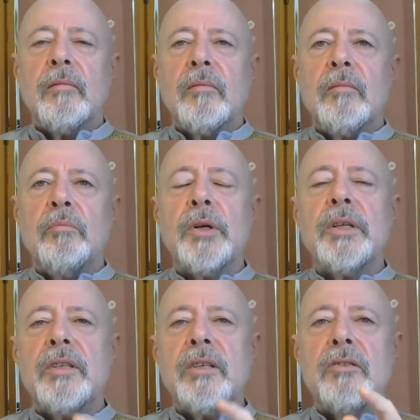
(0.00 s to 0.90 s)
But
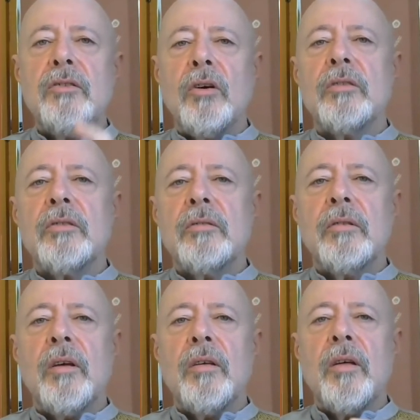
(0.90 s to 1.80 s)
it is not
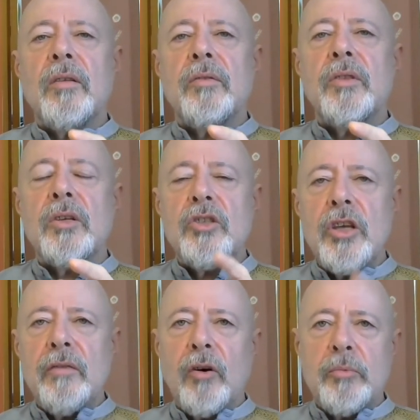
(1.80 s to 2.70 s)
the
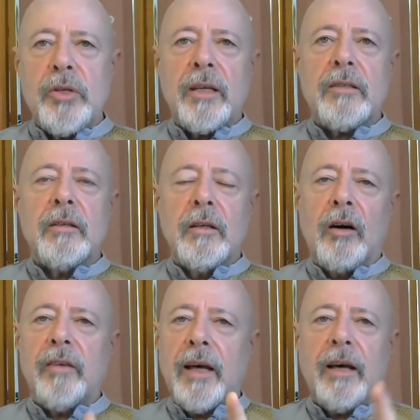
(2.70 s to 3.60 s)
chief object
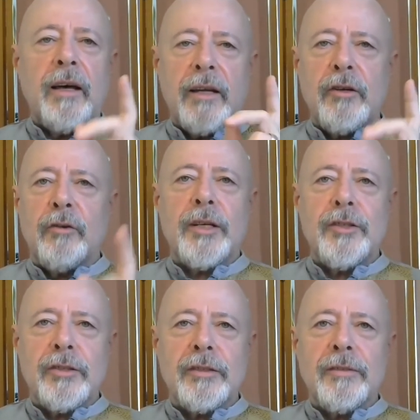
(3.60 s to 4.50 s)
of our
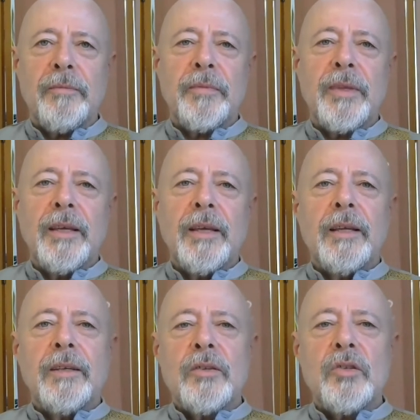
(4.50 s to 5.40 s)
adoration.
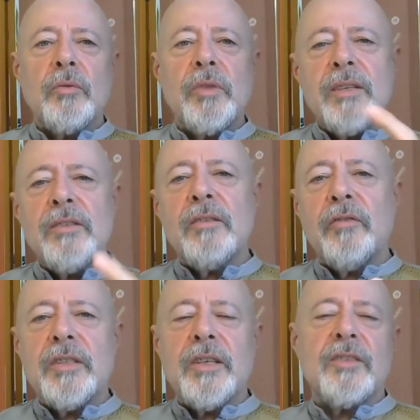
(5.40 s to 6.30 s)
So these are the
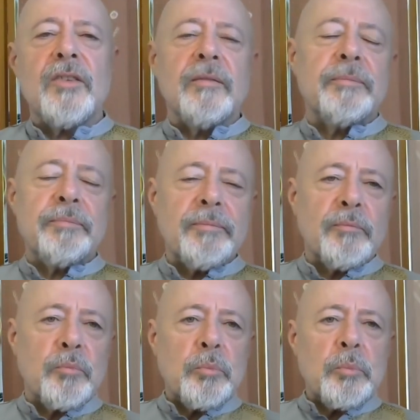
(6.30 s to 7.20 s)
fittings that,
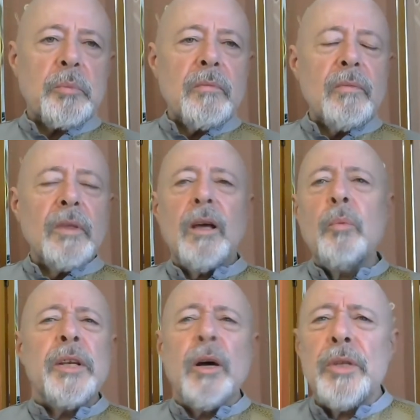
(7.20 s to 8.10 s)
and
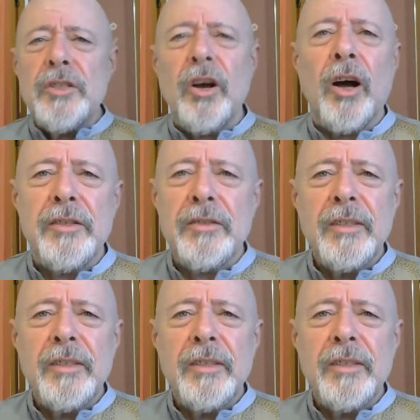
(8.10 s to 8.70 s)
we know these guys,